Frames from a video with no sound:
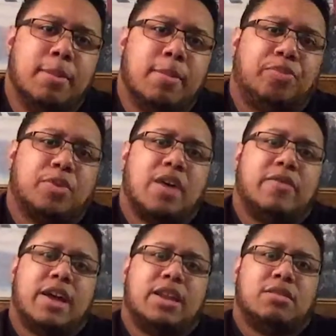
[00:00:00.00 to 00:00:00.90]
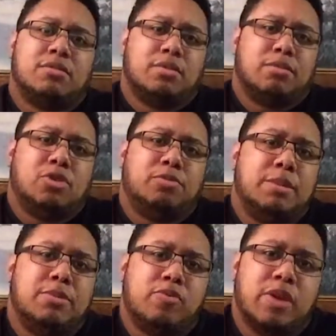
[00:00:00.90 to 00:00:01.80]
I've had it. Most people
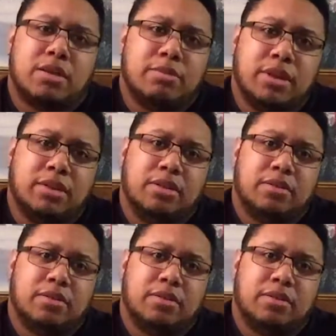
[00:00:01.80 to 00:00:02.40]
recommend it.